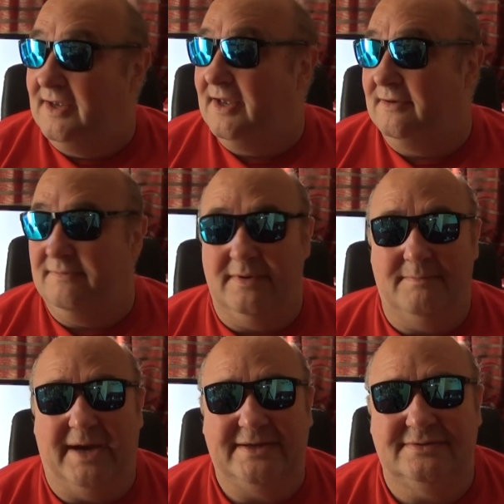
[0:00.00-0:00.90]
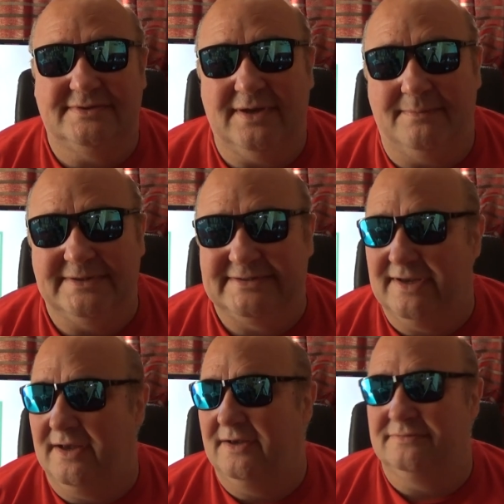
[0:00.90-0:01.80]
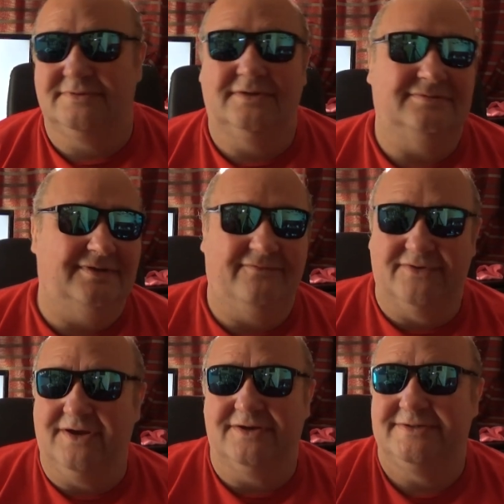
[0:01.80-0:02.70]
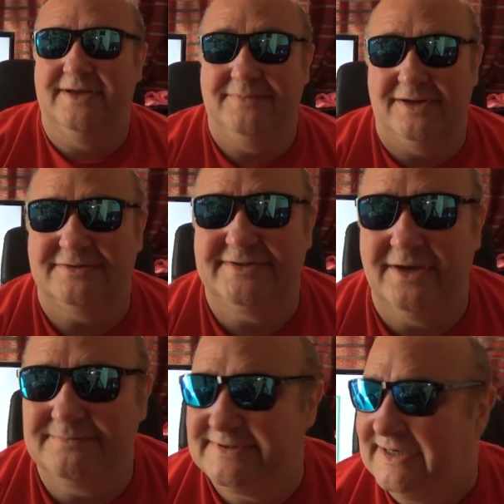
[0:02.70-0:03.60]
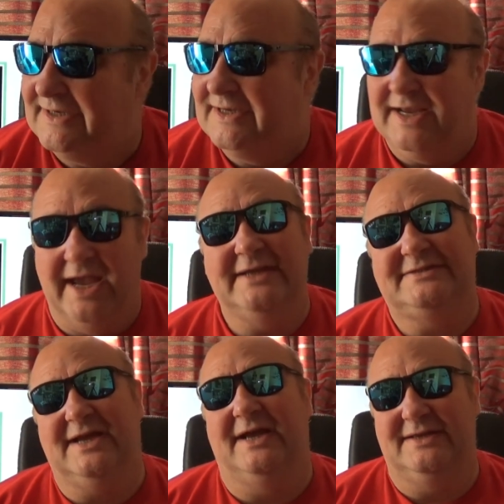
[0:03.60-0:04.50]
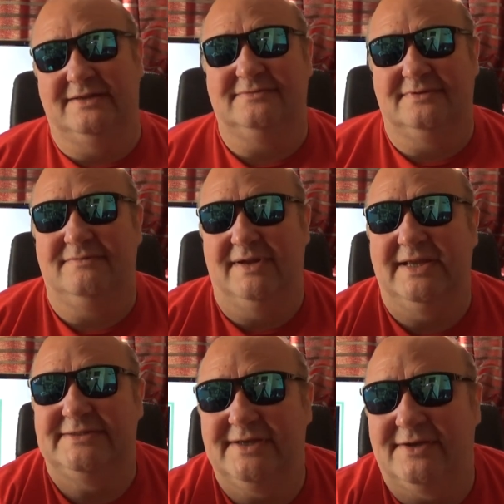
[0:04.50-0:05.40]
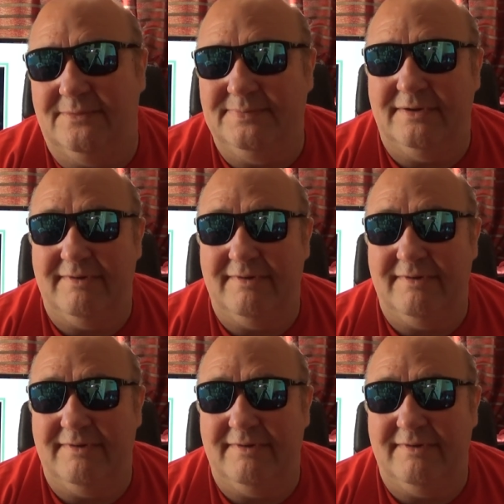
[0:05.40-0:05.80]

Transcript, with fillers: uh Michael Thomas, uh, oh, I forgot his name, you know, Tubbs, he tried, released a couple of